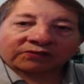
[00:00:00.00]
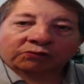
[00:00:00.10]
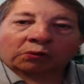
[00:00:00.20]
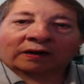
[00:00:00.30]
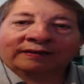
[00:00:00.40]

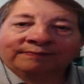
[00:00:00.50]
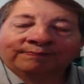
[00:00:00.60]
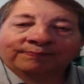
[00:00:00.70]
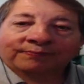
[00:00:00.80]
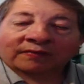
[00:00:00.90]
Right.
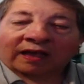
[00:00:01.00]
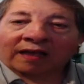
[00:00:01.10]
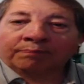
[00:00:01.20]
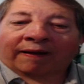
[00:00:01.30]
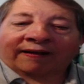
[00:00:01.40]

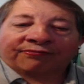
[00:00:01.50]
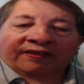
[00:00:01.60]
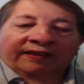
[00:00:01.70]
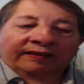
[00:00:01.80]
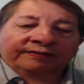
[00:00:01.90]
And back
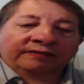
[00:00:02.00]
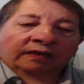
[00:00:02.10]
then,